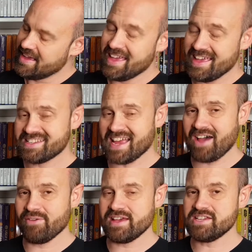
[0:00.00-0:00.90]
is
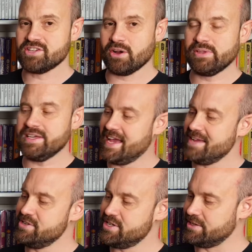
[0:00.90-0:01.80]
how they sold the
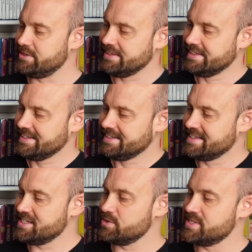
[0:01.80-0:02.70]
game to you.
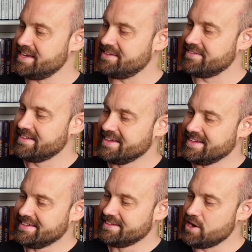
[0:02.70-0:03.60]
This was it.
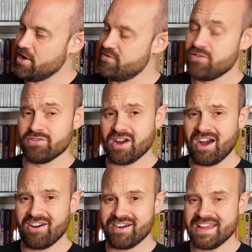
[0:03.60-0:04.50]
No
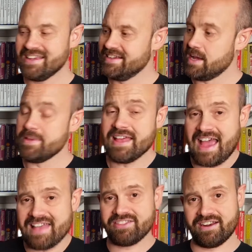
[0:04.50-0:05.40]
Ferrari. I mean, they
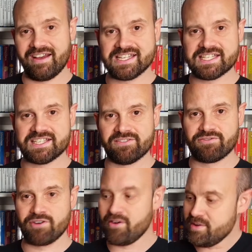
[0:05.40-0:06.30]
had the licensing
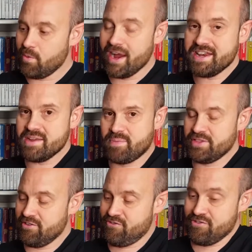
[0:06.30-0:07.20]
Ferrari. Why didn't you put
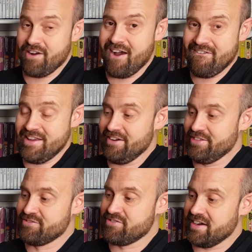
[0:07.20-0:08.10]
the Ferrari on
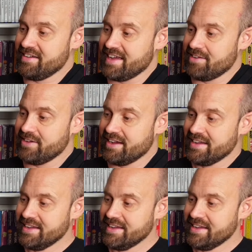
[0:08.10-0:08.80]
the front cover?